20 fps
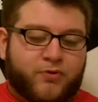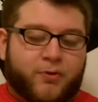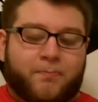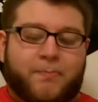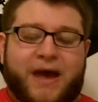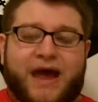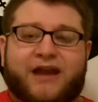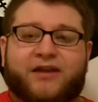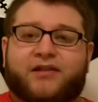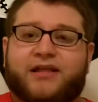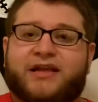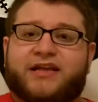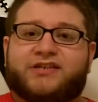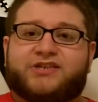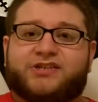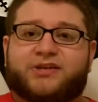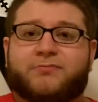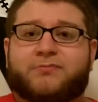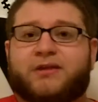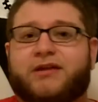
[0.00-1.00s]
battle 8
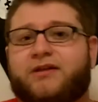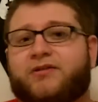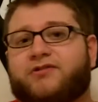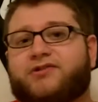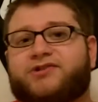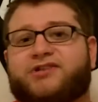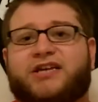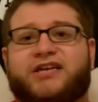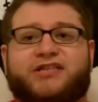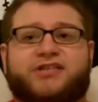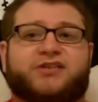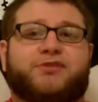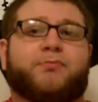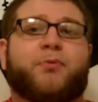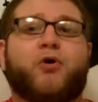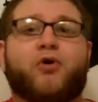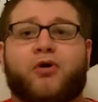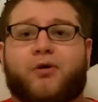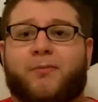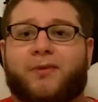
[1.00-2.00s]
gym leaders, get to the
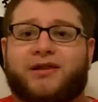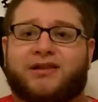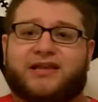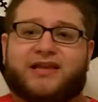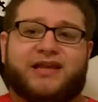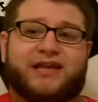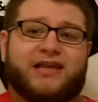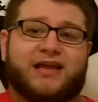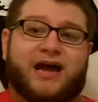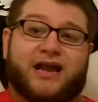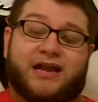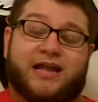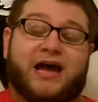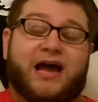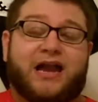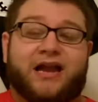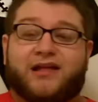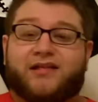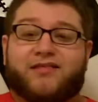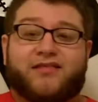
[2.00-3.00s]
Pokemon League, yada
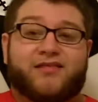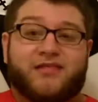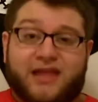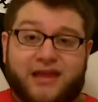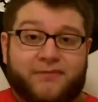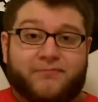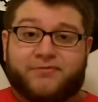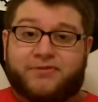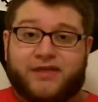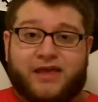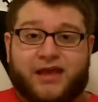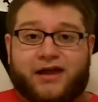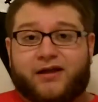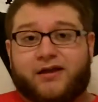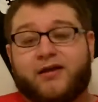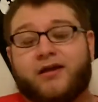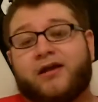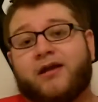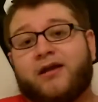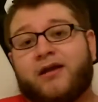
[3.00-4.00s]
yada. It's the same thing.